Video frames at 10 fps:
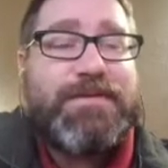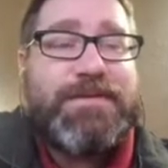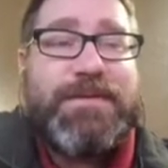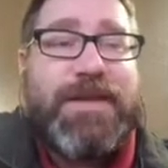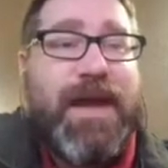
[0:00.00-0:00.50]

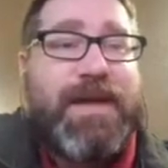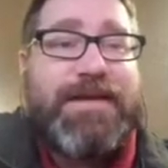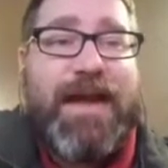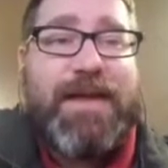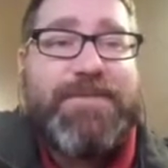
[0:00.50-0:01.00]
9
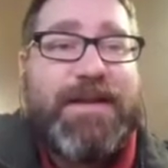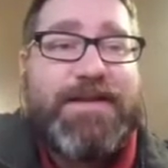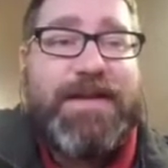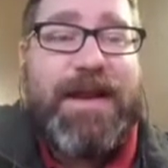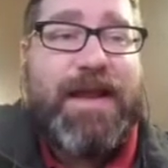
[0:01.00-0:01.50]
times out of
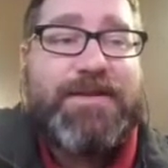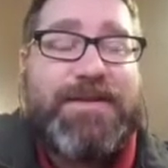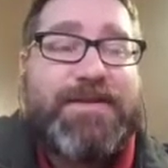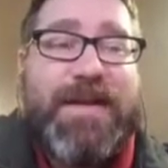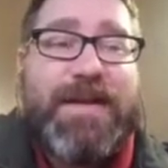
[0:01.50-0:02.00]
10,
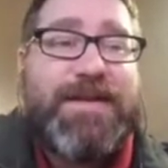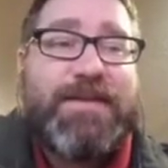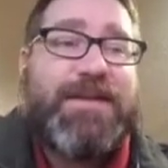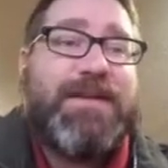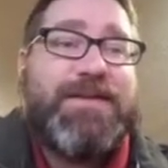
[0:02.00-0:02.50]
actually 10
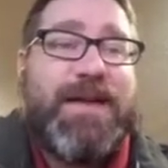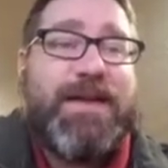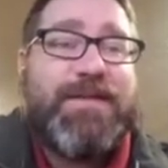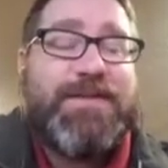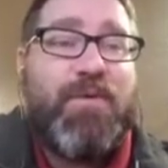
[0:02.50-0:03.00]
times out of 10
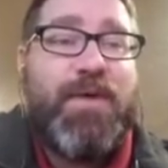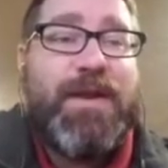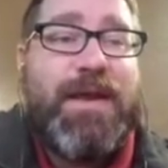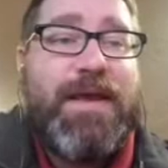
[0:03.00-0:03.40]
at this point,